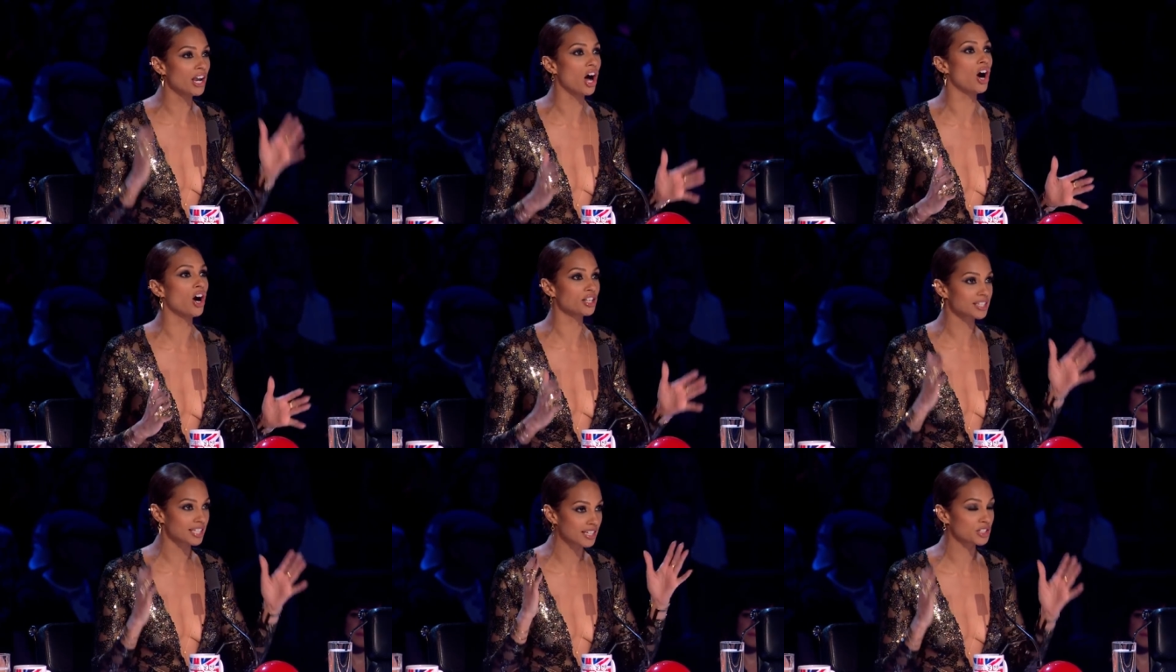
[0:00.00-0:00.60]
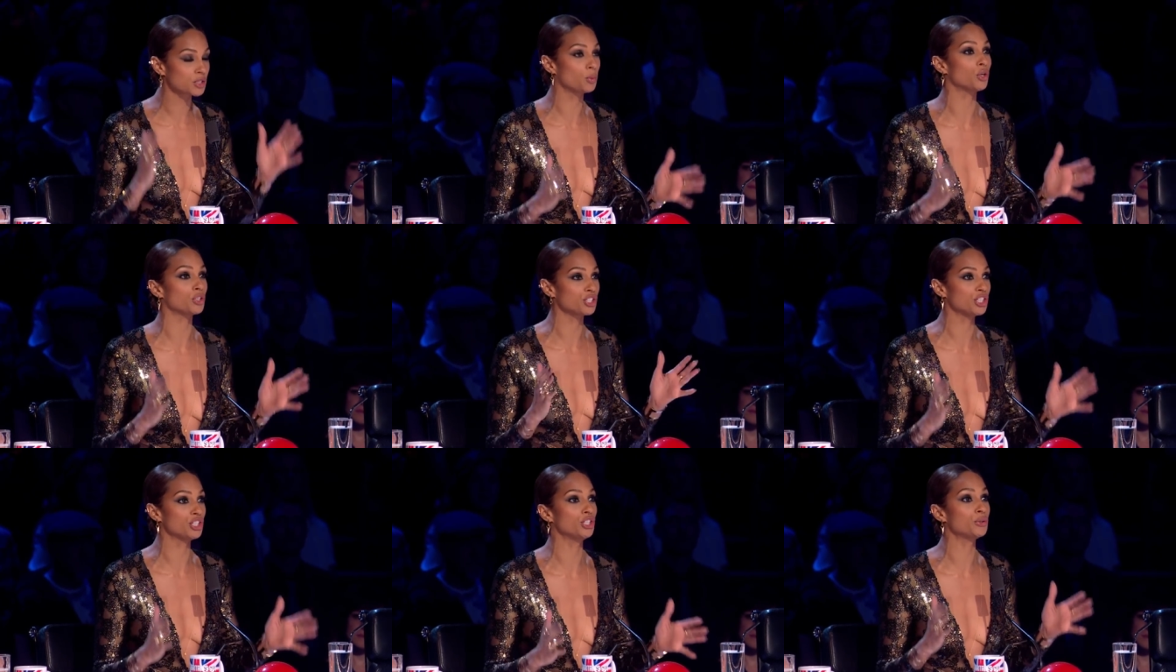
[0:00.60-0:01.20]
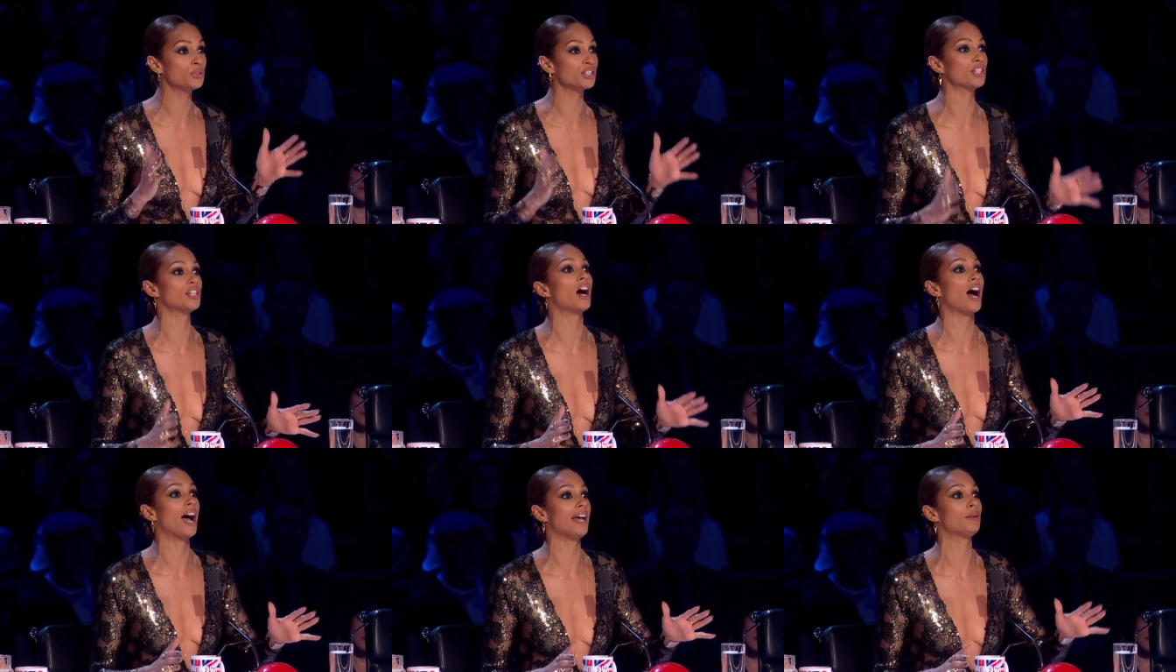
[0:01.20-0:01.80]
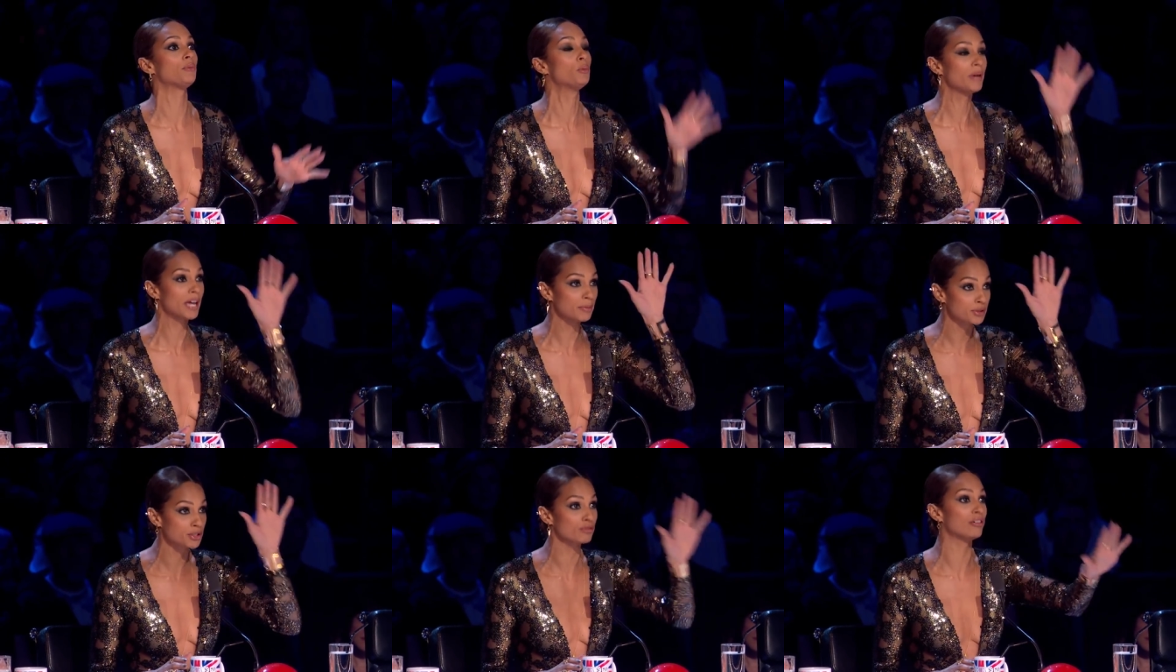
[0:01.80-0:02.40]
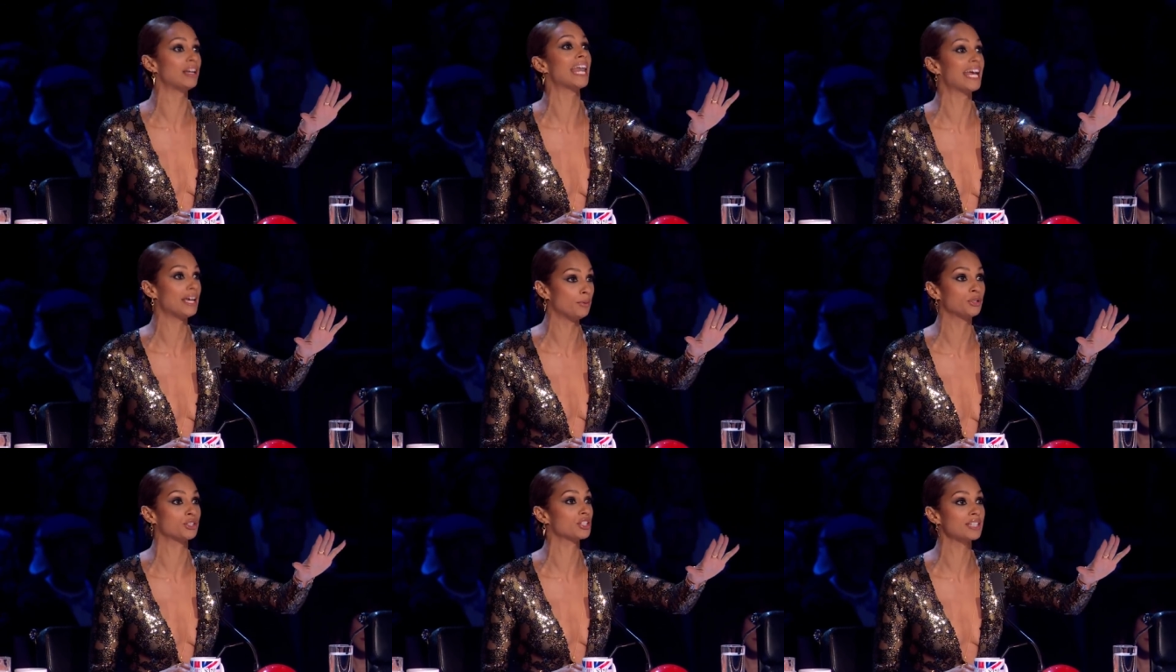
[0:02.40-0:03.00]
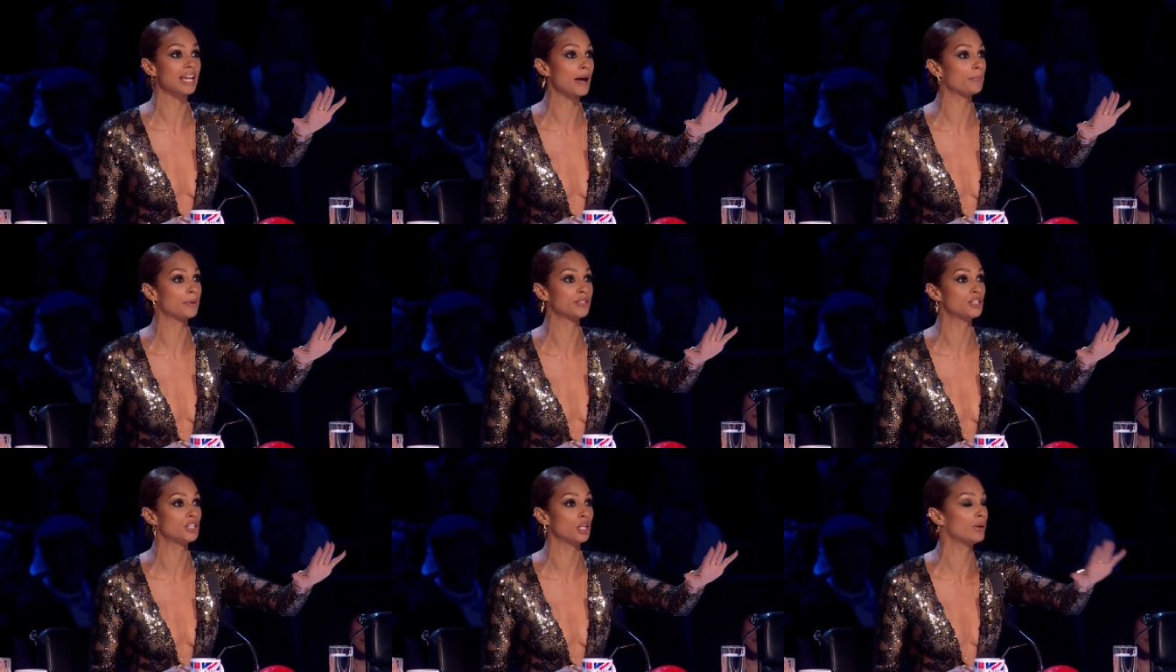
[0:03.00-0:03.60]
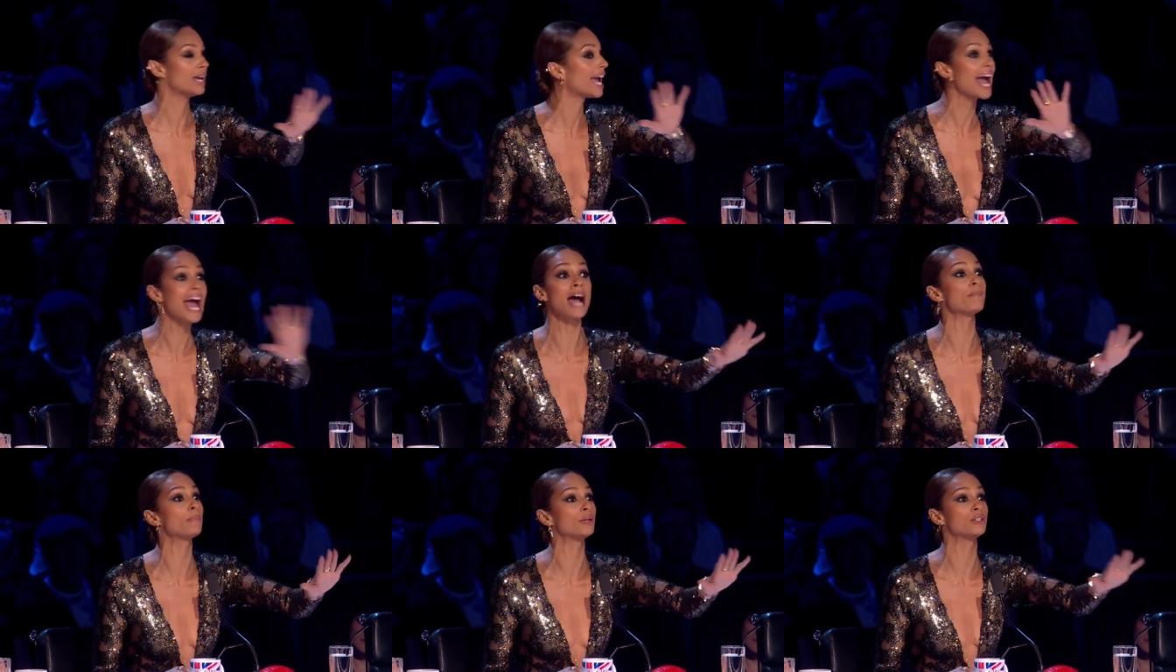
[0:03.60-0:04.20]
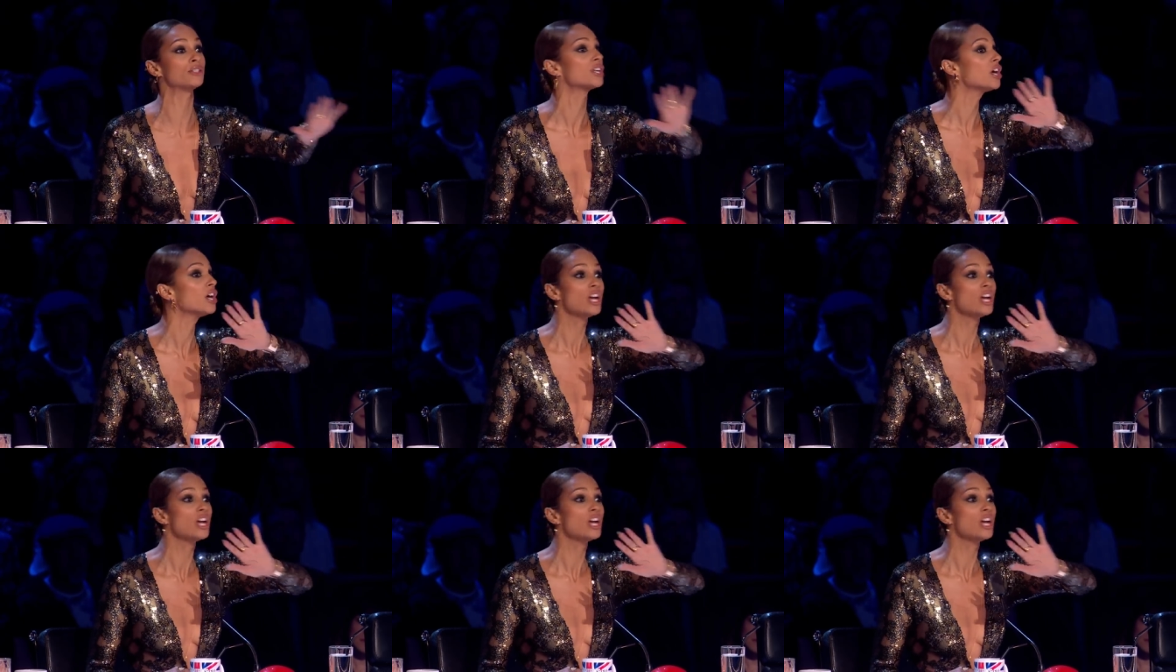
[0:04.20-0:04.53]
and artist watching you tonight will be able to relate what just happened to you. It happens.